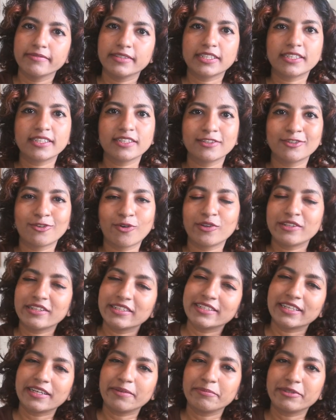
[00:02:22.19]
This is all the
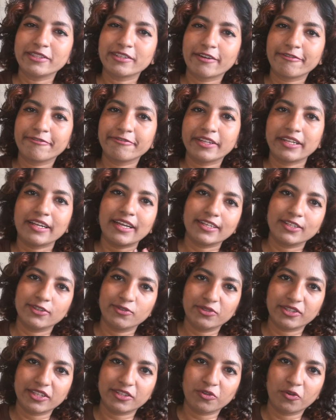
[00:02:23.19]
same stuff that I
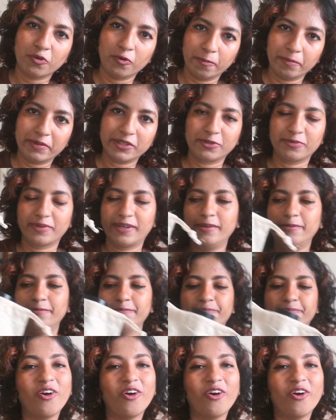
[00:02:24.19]
use at home as well.